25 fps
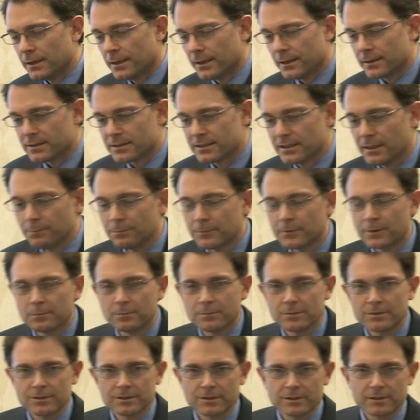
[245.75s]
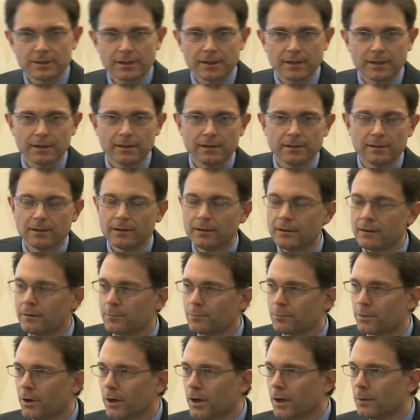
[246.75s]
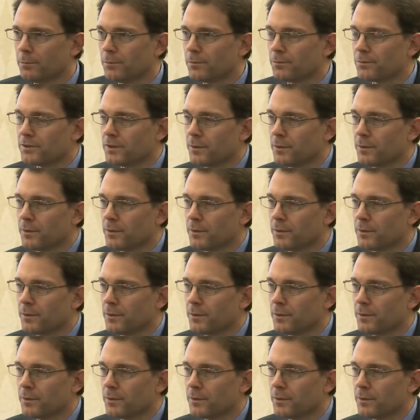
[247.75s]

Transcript: symptoms and problems